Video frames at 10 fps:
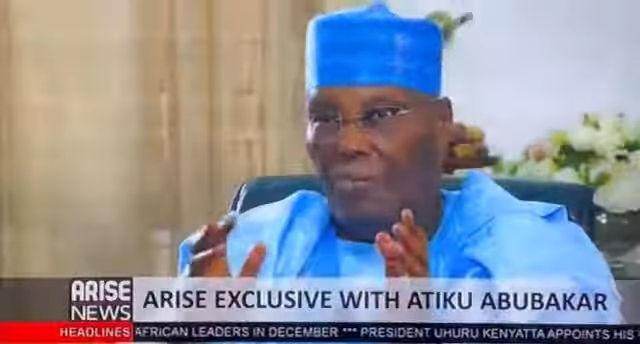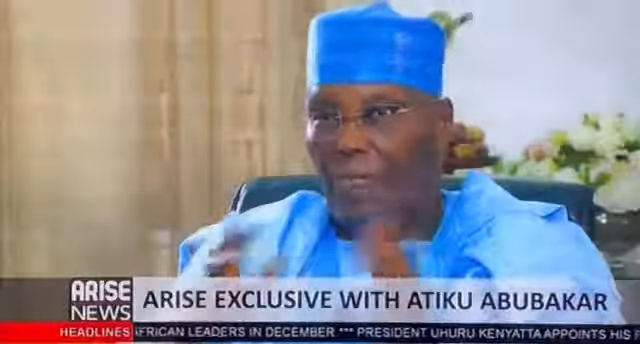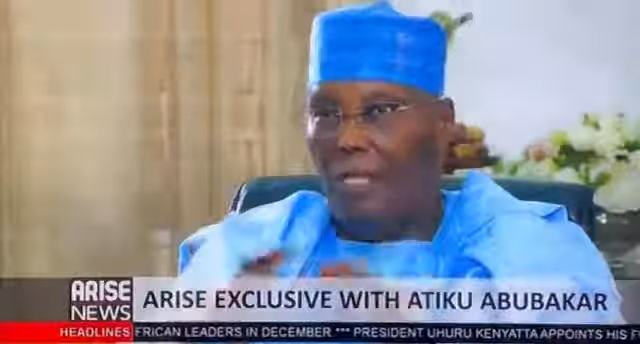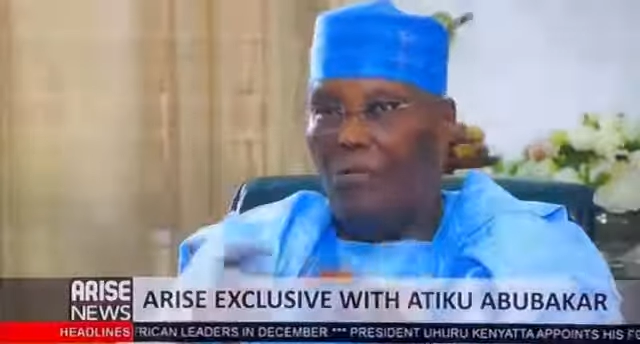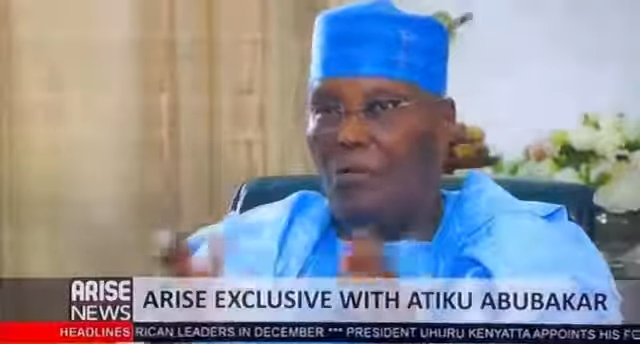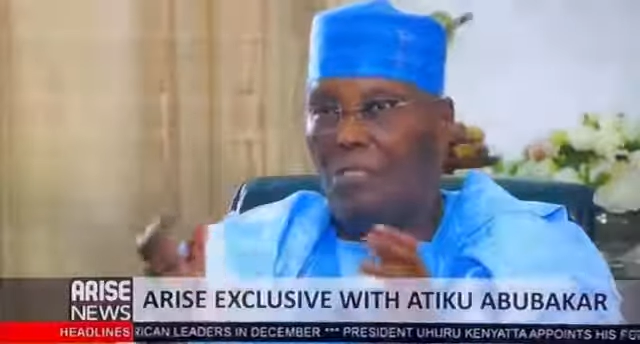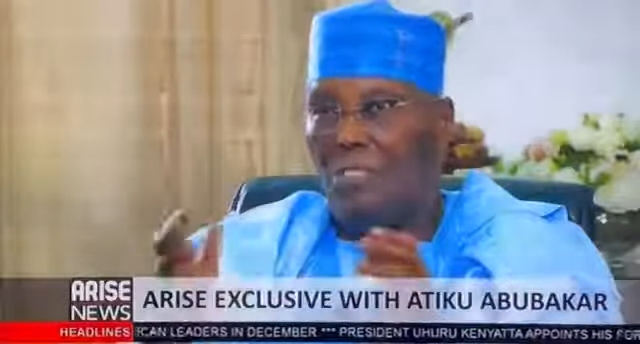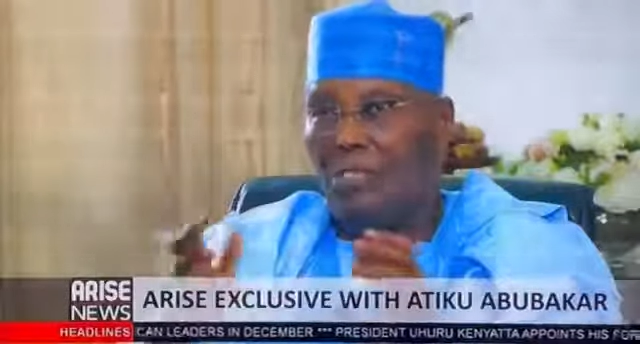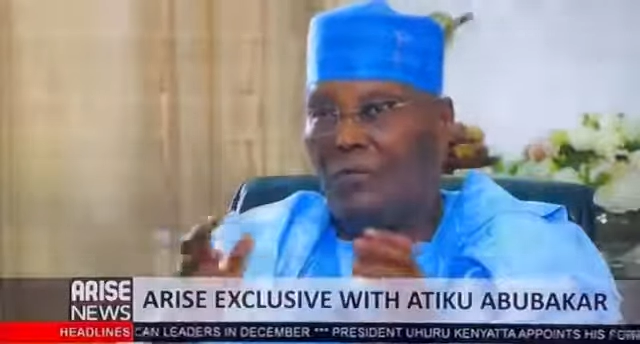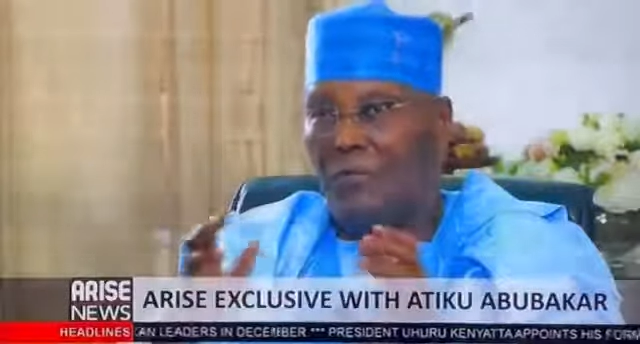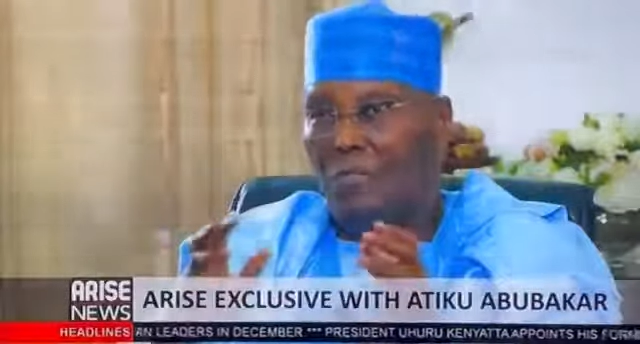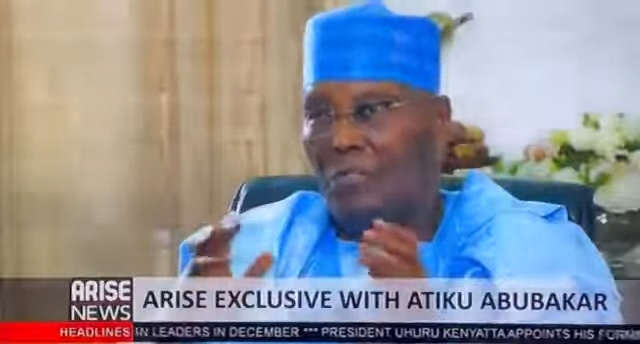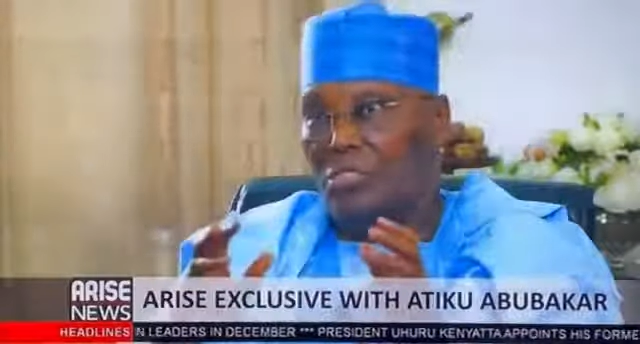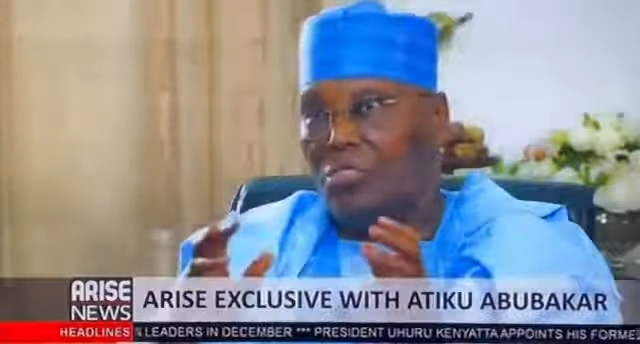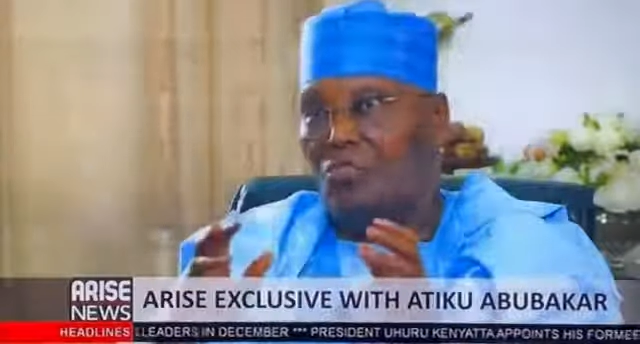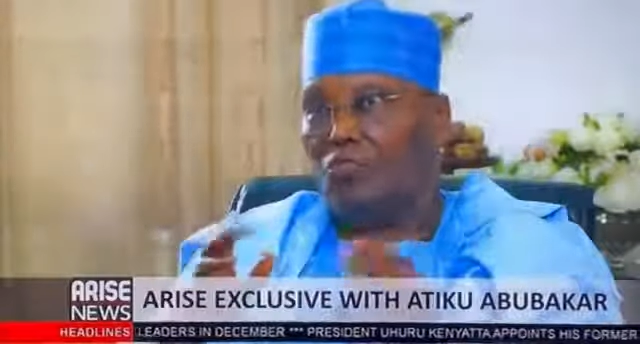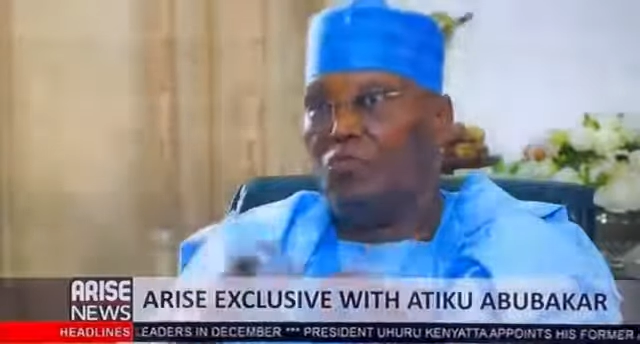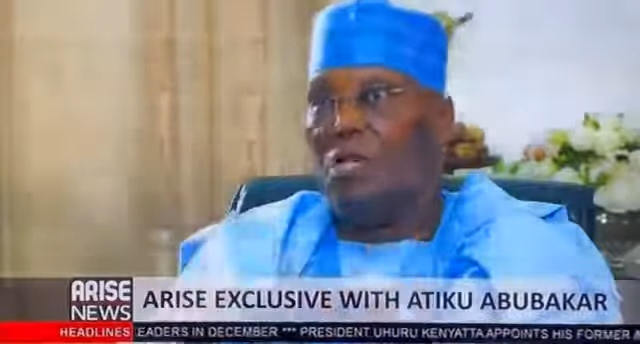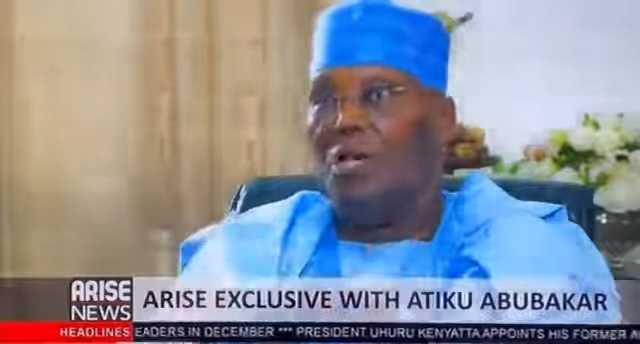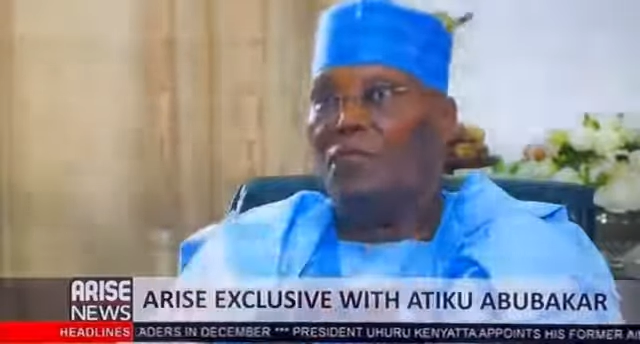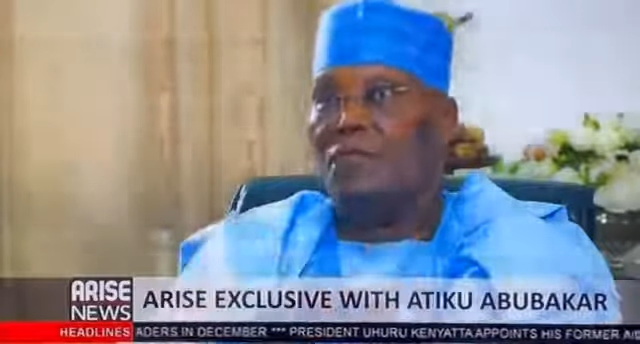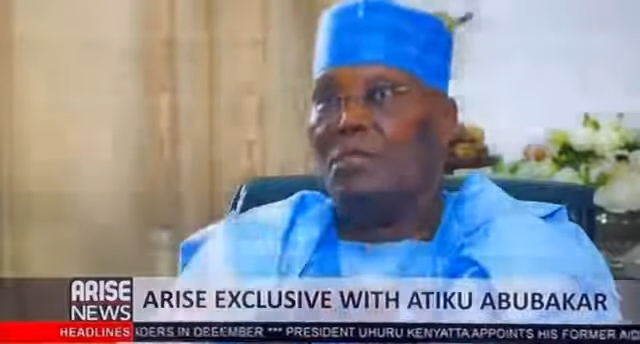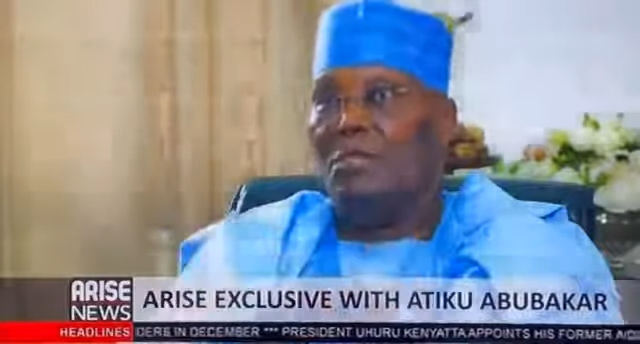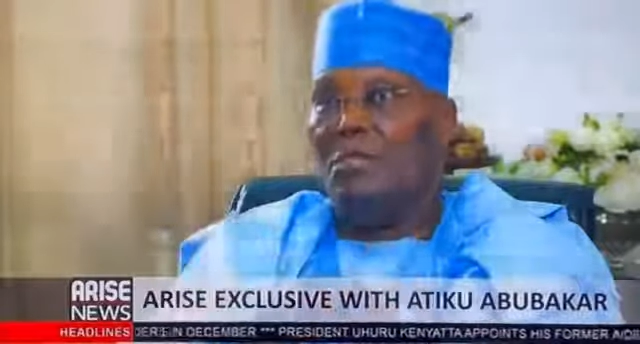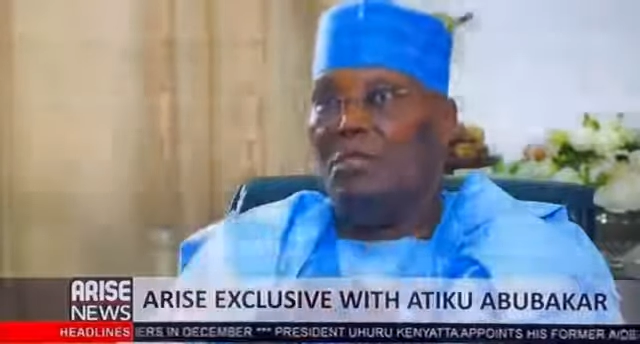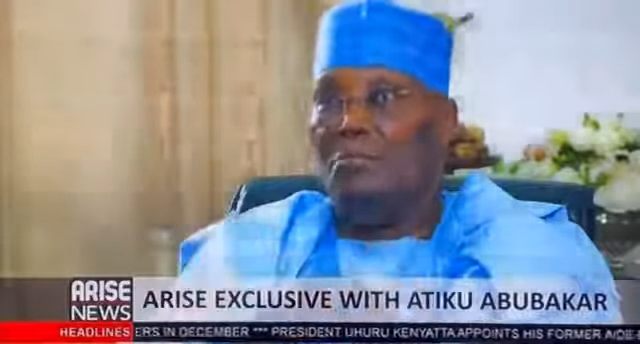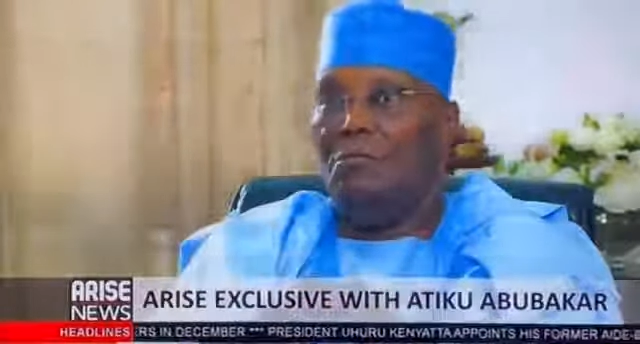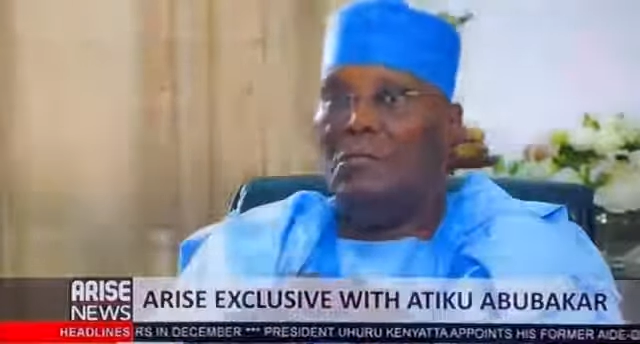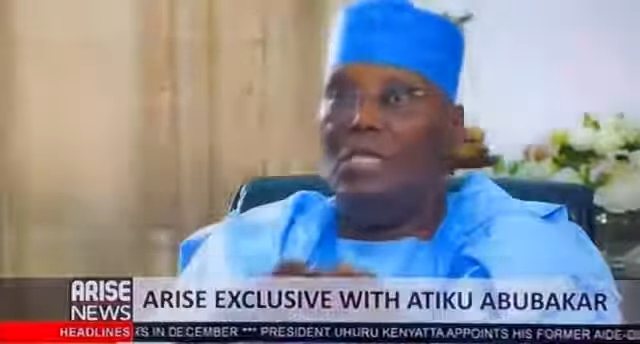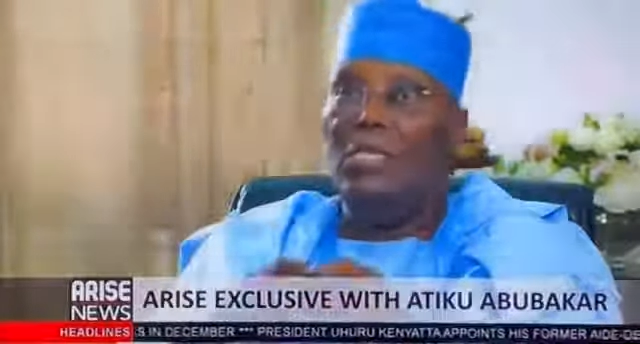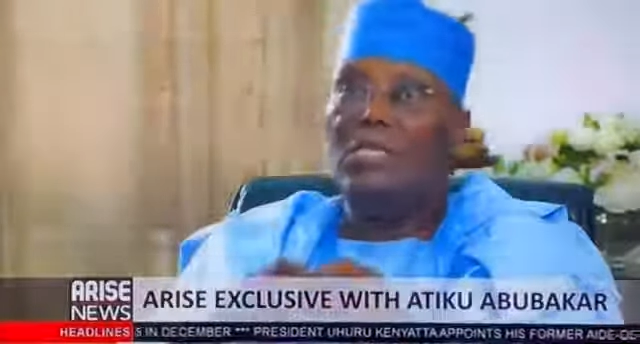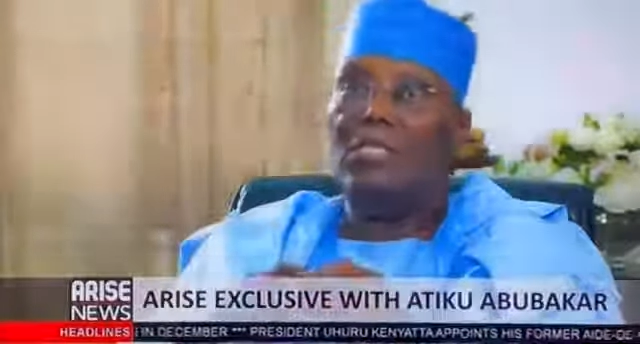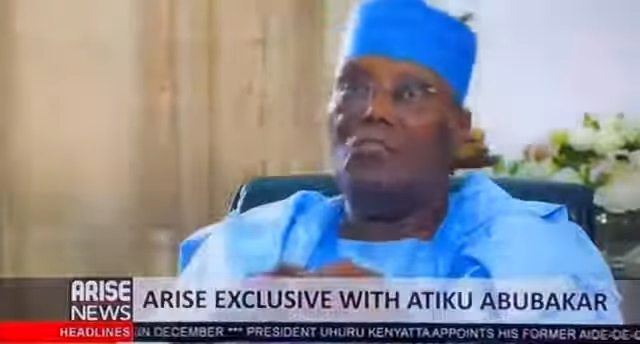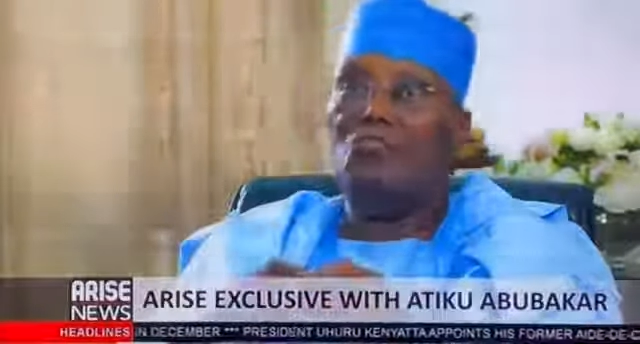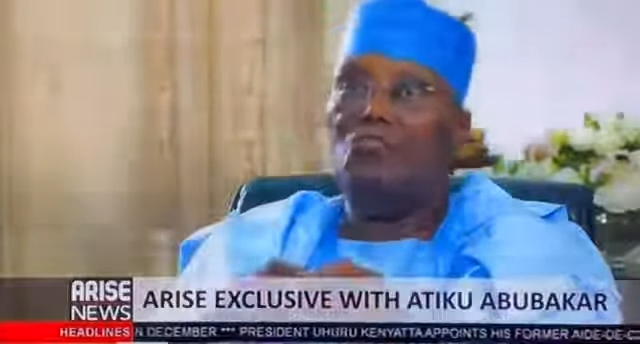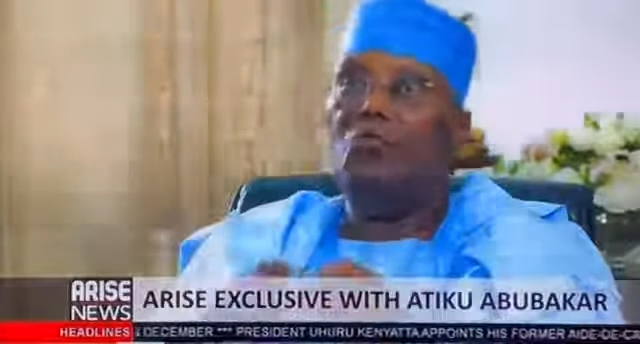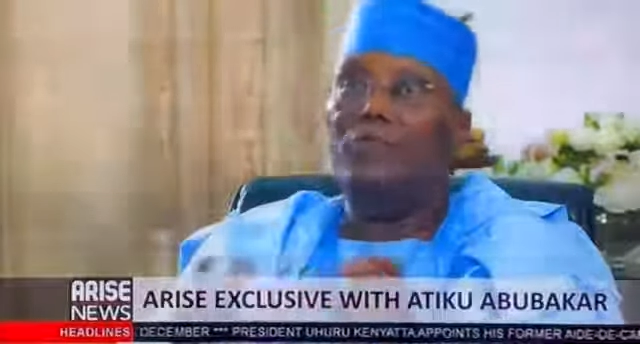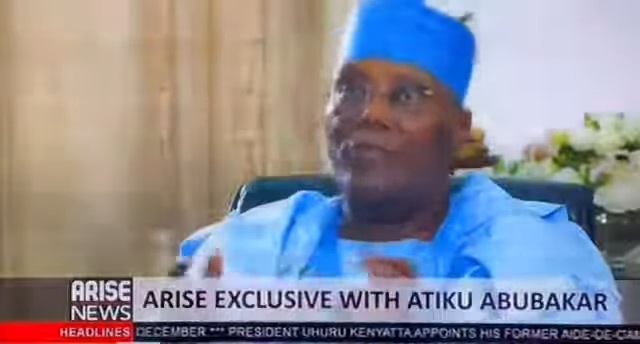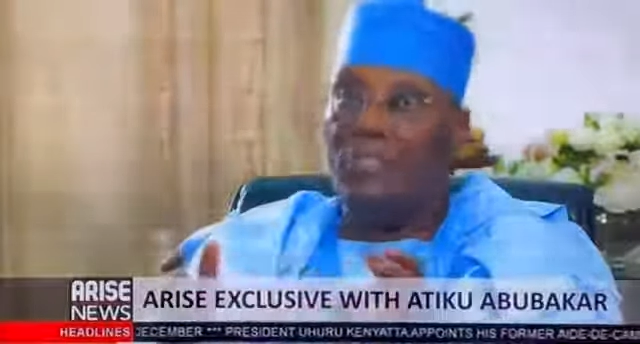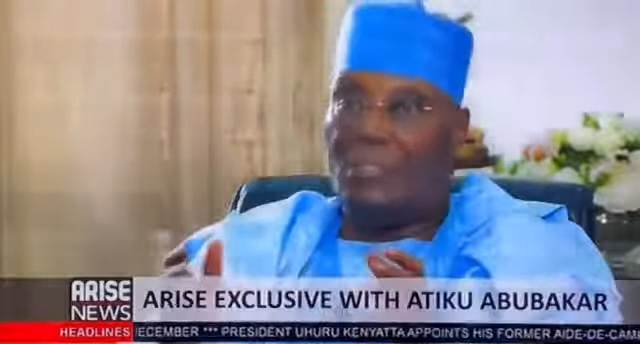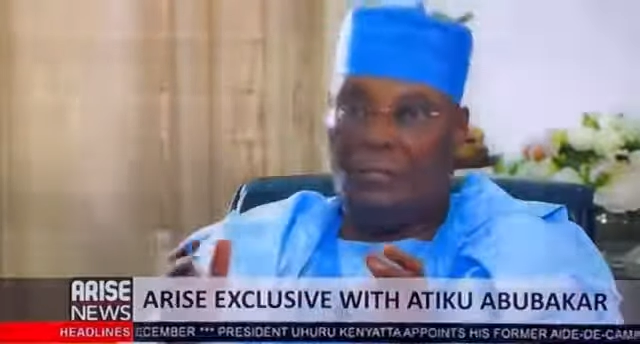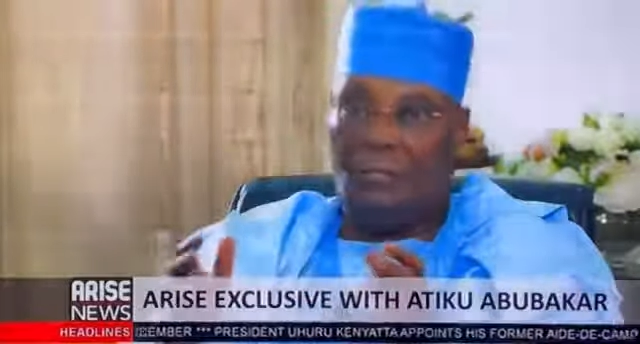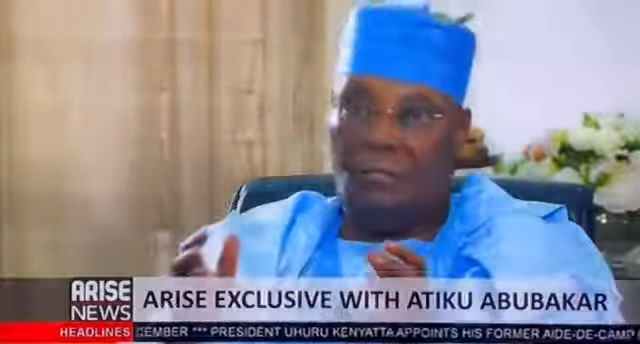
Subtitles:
I don't think the Federation should have anything to do with